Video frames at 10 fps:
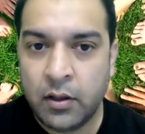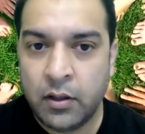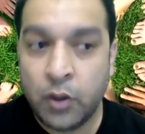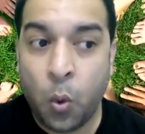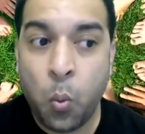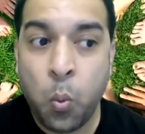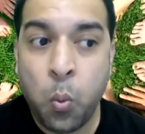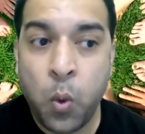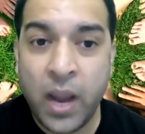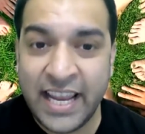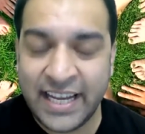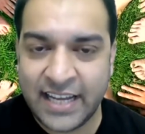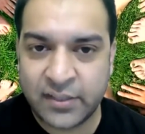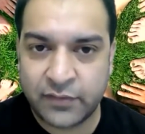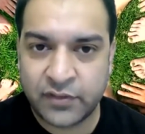the
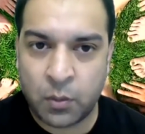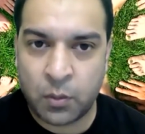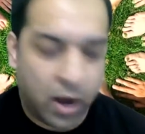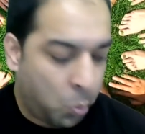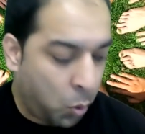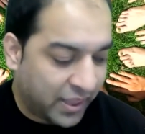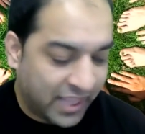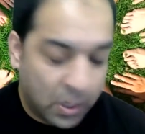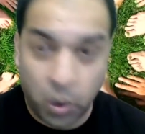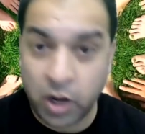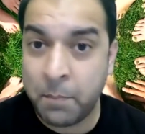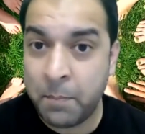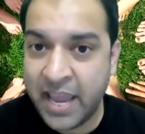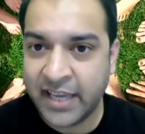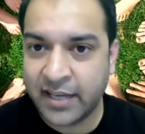willingness of someone, what they want to
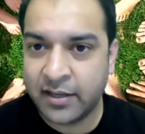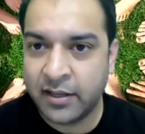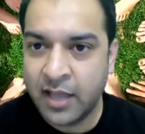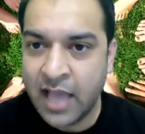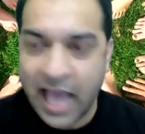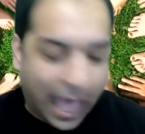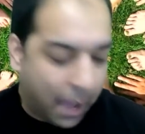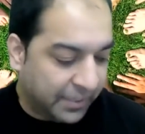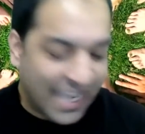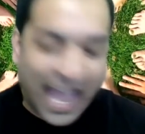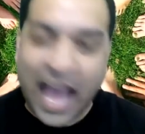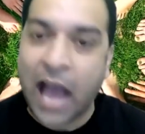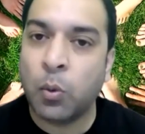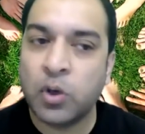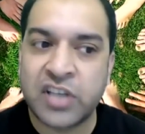make, how many
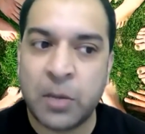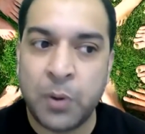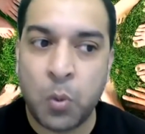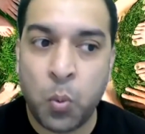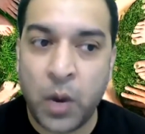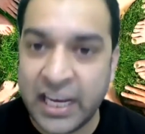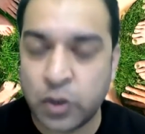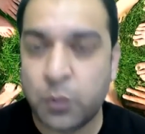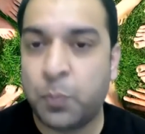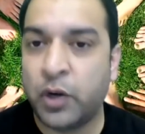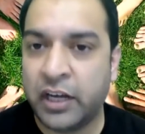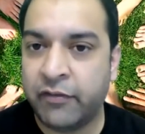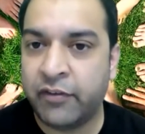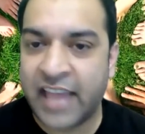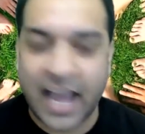hours they'll be willing to put in
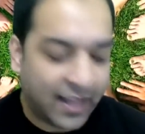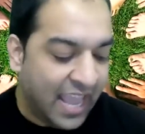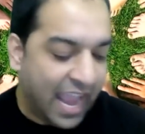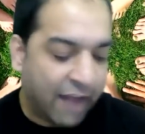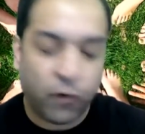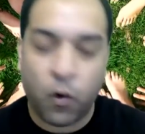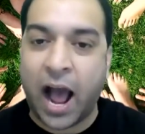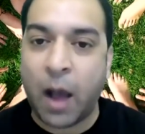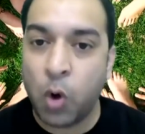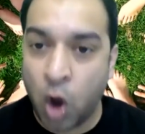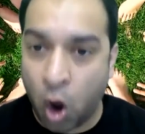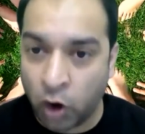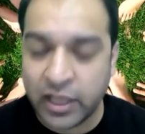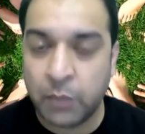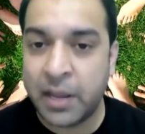for that, and for how long
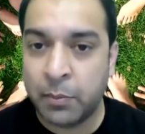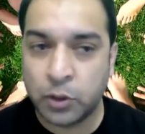they'll be able